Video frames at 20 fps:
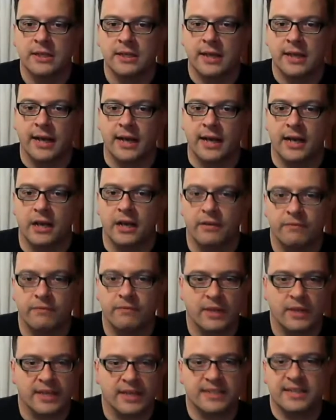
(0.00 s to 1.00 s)

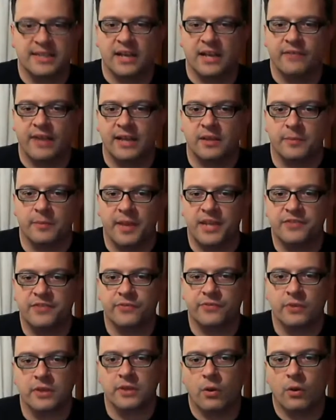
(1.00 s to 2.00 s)
like I said, I've had the bass for
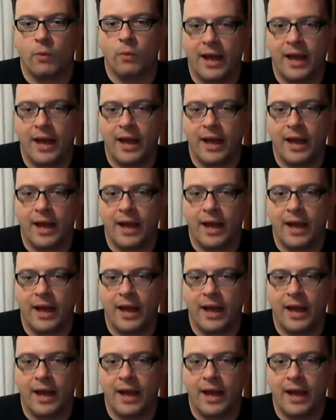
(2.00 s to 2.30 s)
a little while.